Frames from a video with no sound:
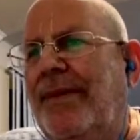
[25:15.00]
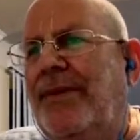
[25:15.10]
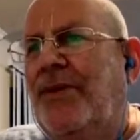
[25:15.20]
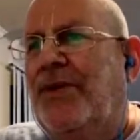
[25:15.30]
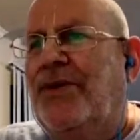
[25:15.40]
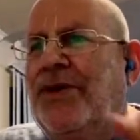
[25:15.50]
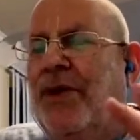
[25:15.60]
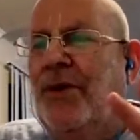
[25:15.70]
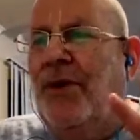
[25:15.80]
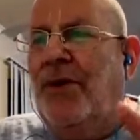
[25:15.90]

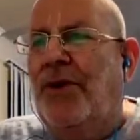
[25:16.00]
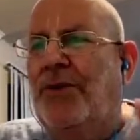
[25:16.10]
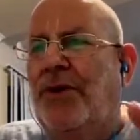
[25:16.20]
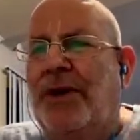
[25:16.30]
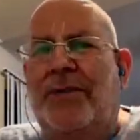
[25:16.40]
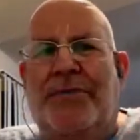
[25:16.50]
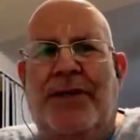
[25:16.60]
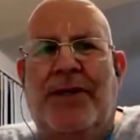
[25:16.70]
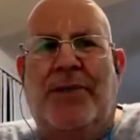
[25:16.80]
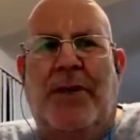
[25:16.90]
Yudhishthir heard what
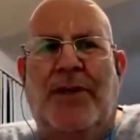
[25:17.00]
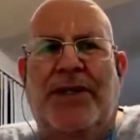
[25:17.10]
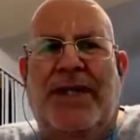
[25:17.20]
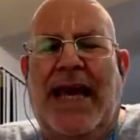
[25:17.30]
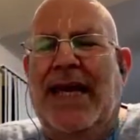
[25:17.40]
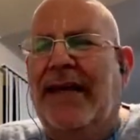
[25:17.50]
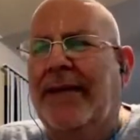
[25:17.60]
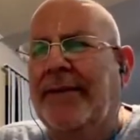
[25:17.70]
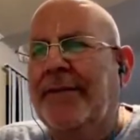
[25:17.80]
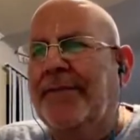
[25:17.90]
Bhishma was saying,
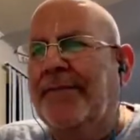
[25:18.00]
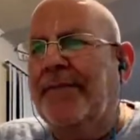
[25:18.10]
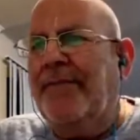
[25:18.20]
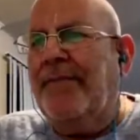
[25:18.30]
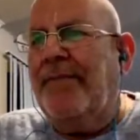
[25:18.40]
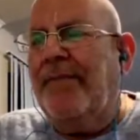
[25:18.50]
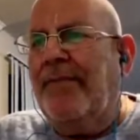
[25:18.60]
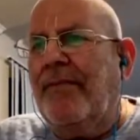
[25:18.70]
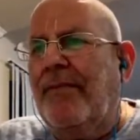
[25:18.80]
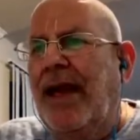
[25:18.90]

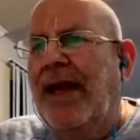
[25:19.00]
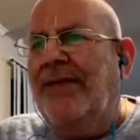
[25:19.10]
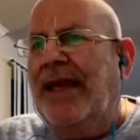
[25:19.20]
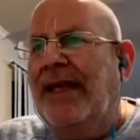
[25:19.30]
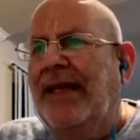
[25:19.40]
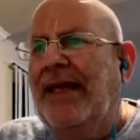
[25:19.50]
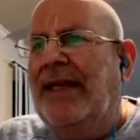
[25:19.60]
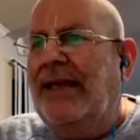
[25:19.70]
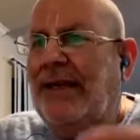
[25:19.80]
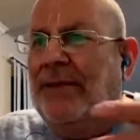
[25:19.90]
and then
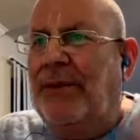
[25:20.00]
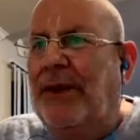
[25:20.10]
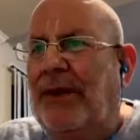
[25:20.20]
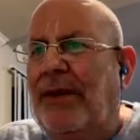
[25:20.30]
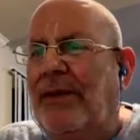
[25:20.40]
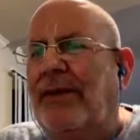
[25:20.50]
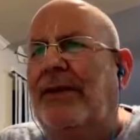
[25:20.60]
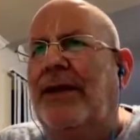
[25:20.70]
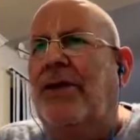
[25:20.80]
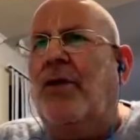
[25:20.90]
he
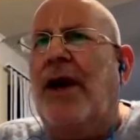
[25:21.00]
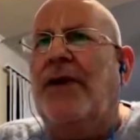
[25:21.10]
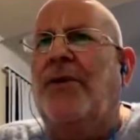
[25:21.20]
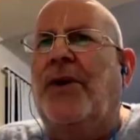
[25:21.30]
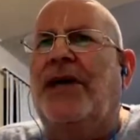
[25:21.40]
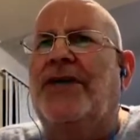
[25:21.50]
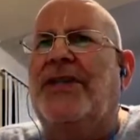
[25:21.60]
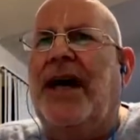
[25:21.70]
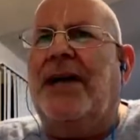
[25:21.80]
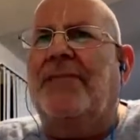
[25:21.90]
inquired, what is
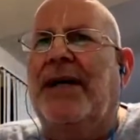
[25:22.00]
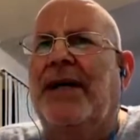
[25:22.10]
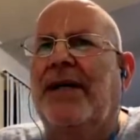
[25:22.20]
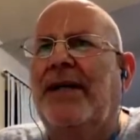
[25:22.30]
dharma?